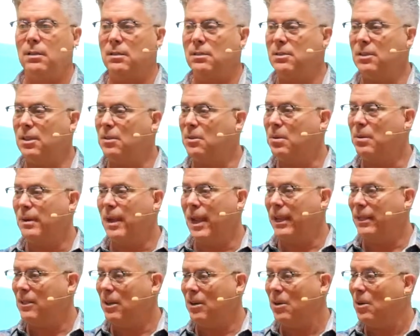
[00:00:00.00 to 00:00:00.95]
to
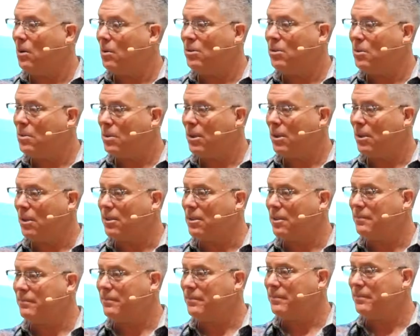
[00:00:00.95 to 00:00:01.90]
create a whole new world.
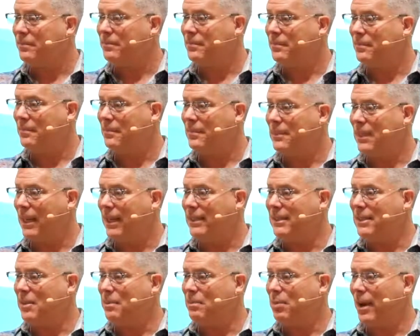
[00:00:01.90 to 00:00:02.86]
Take a
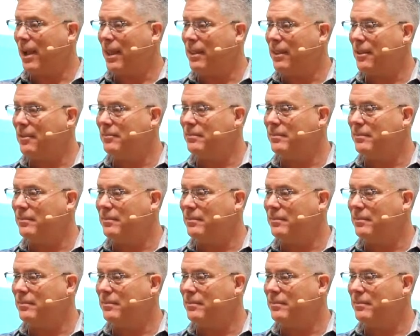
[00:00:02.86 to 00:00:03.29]
deep breath.